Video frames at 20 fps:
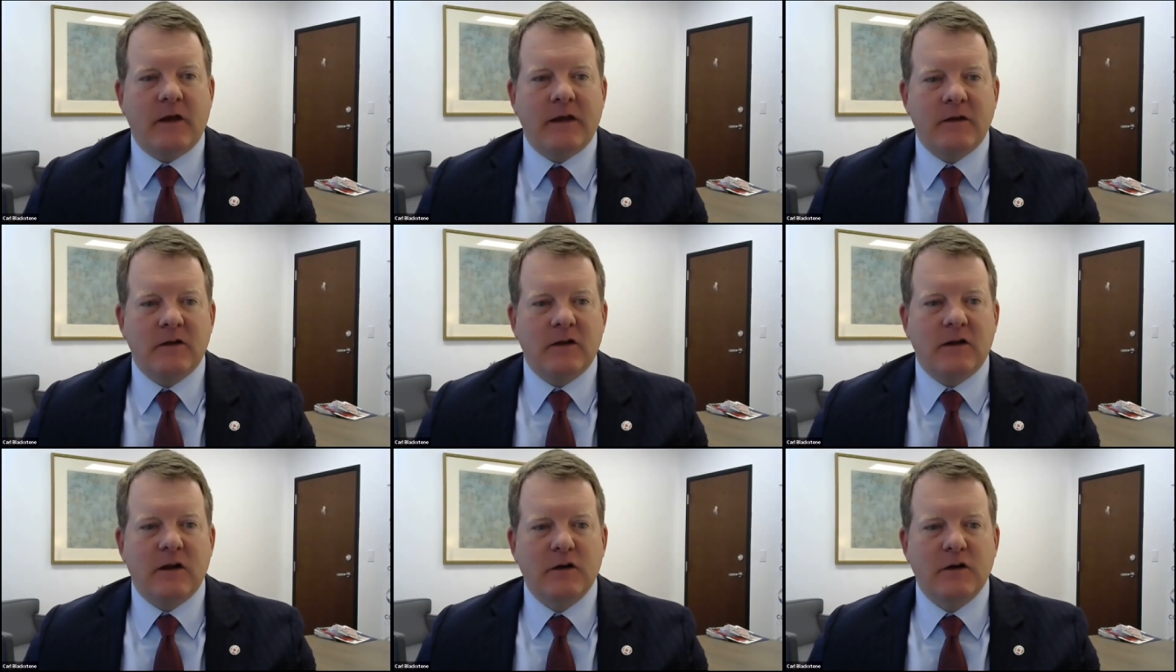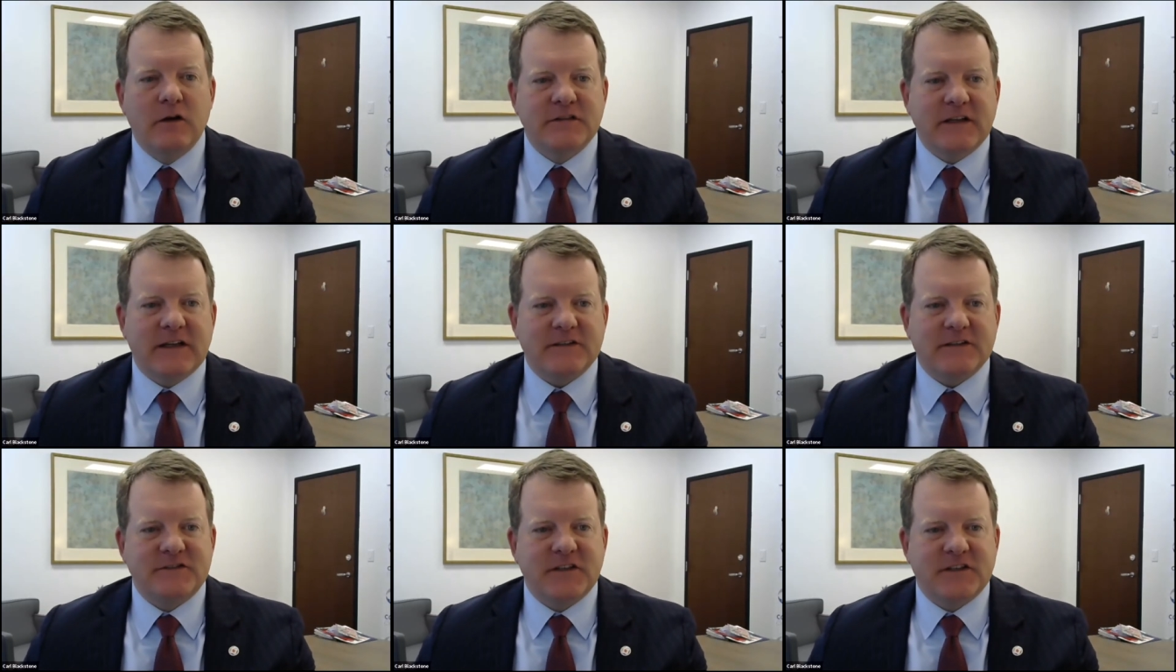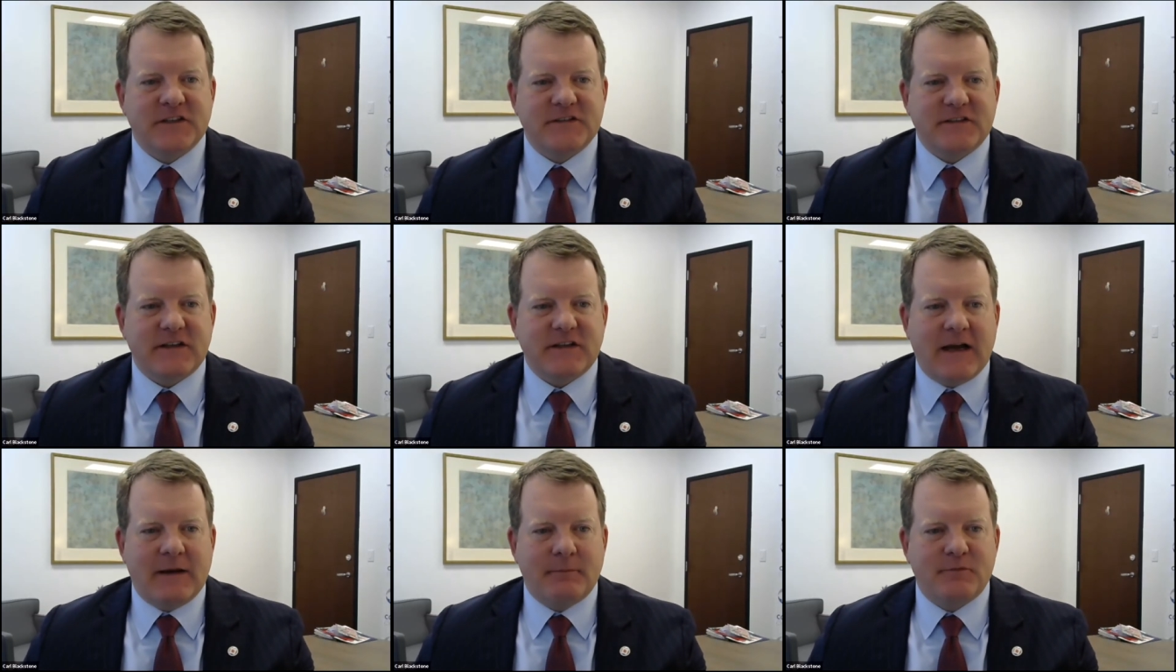in, closing, I just
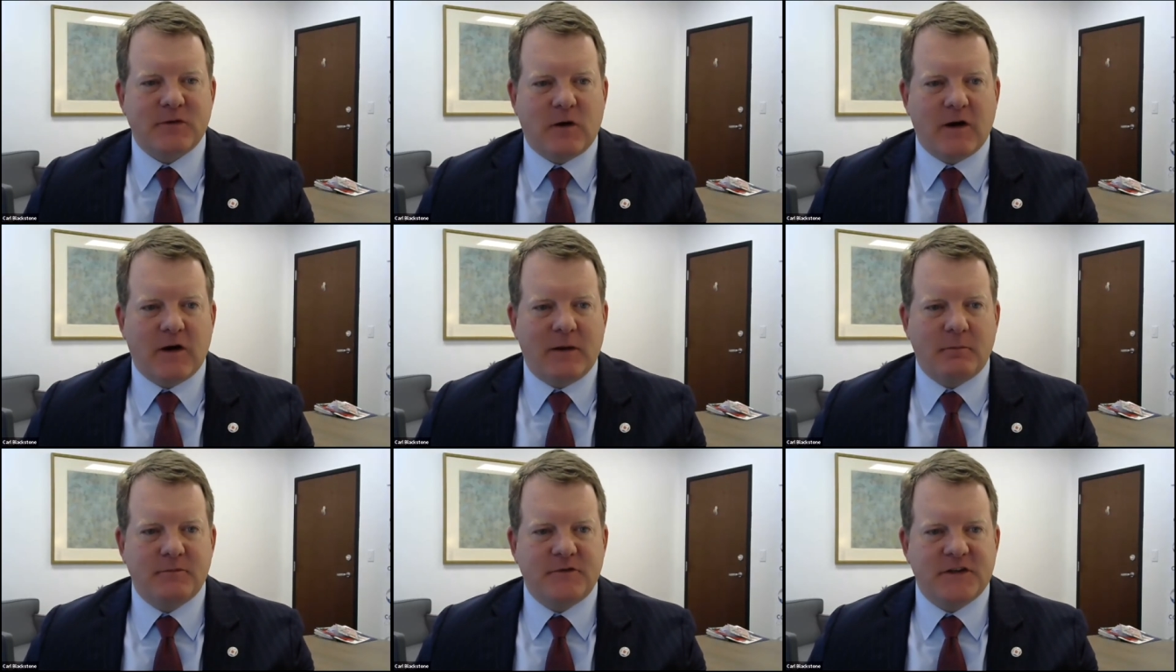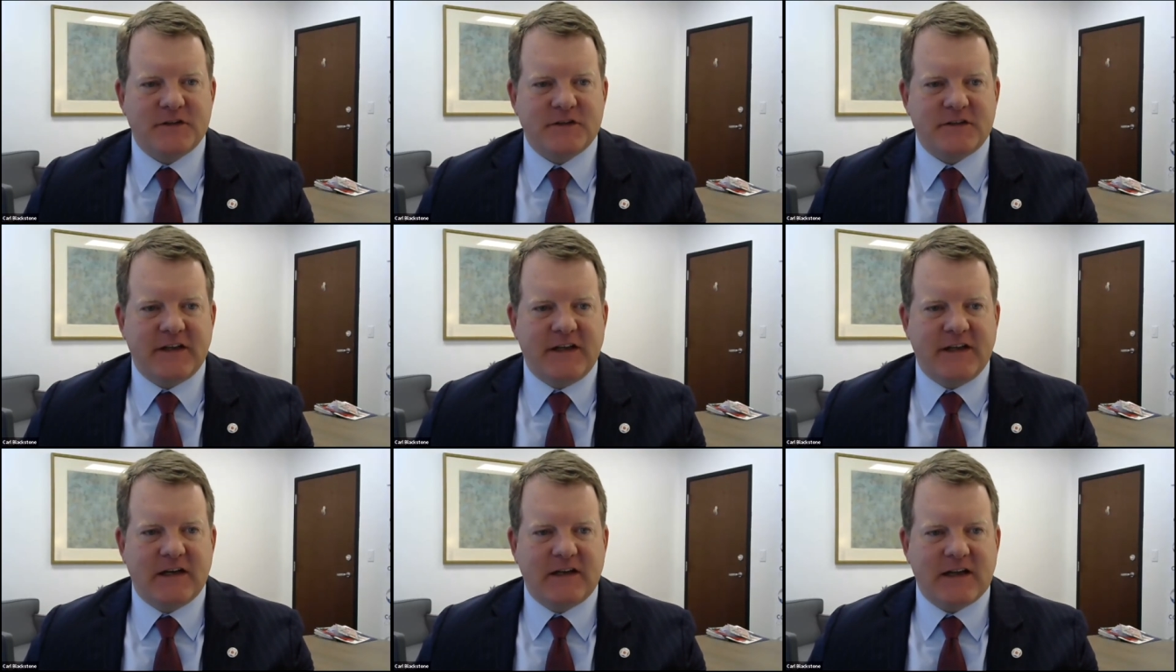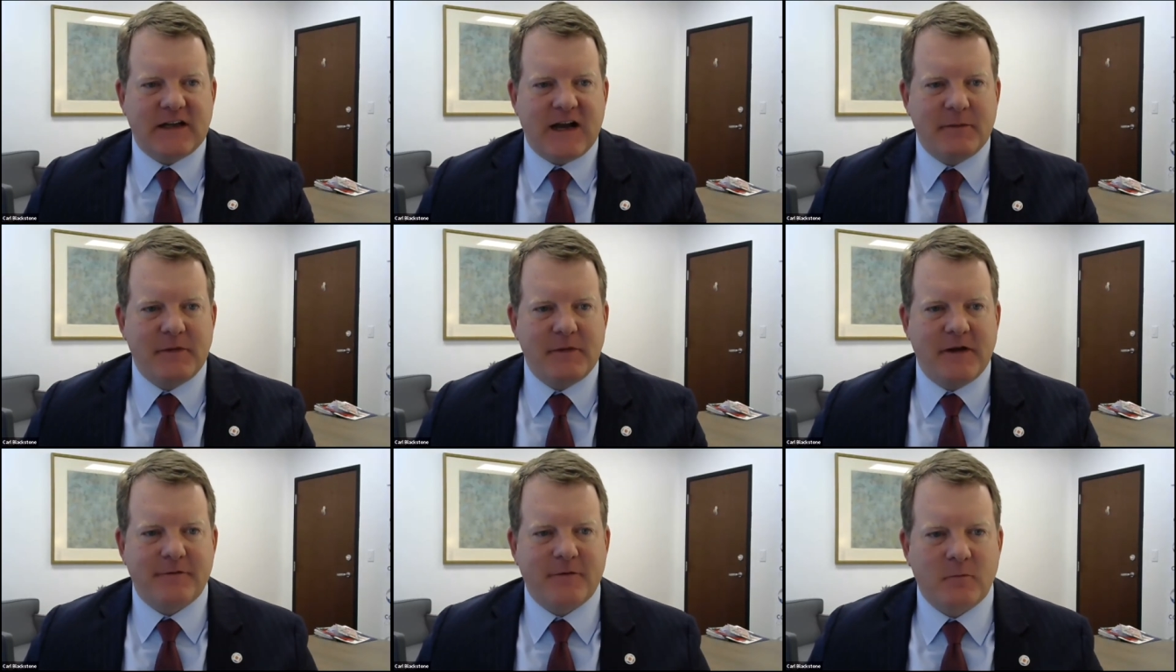I'm sorry, I'm just seeing a
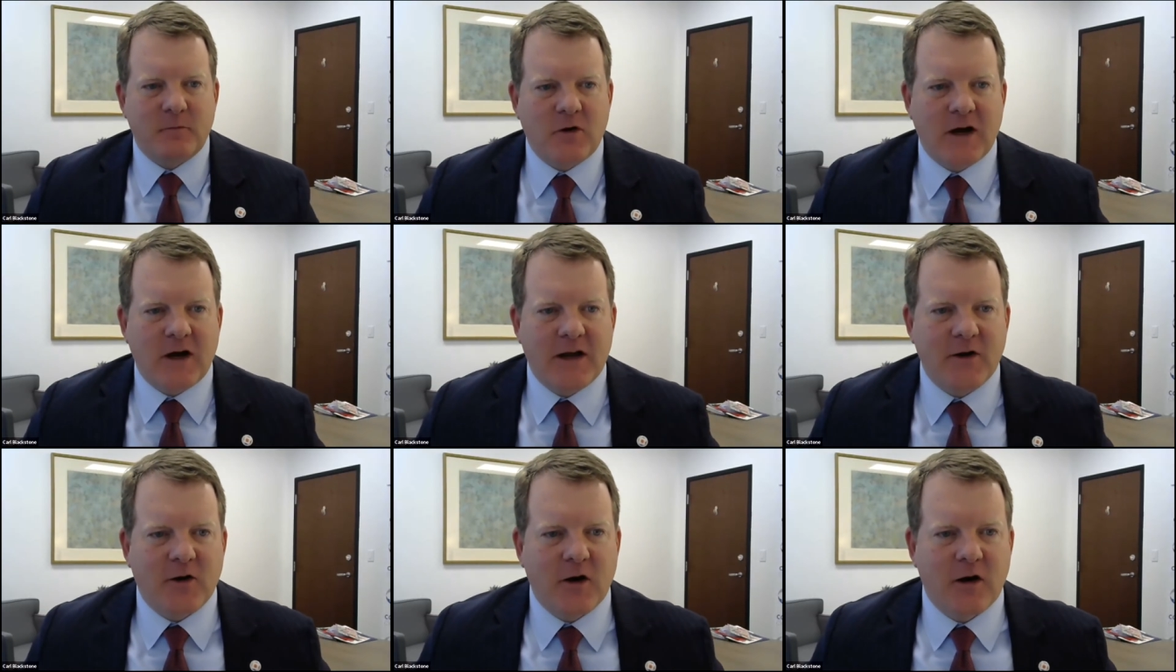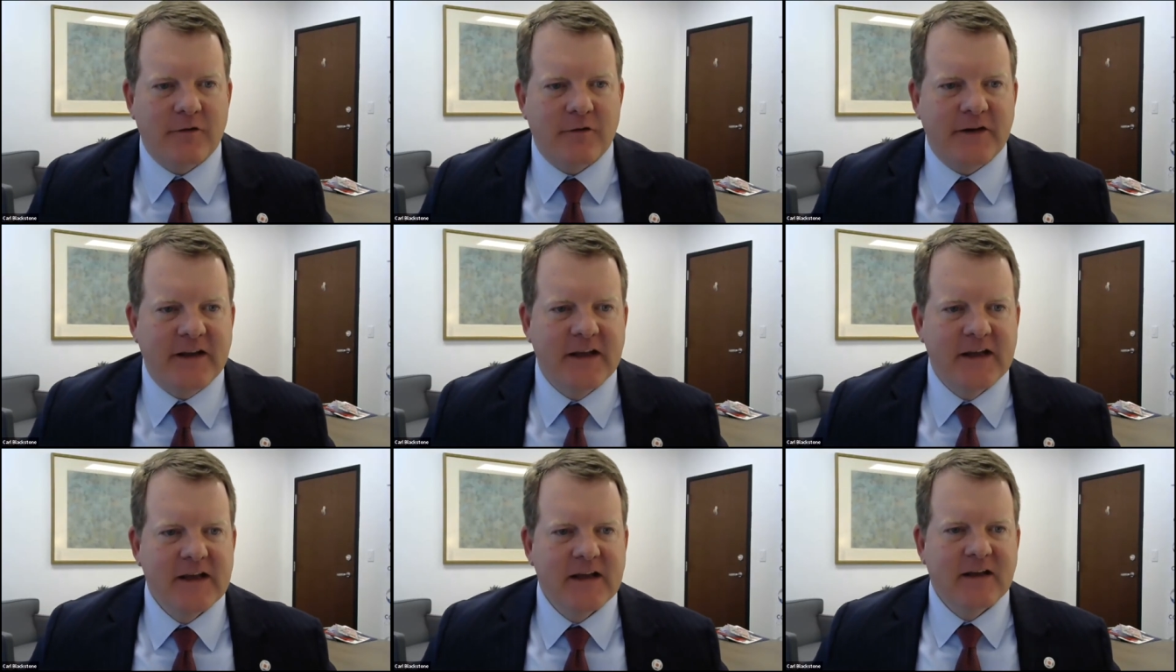comment from Ron Harvey.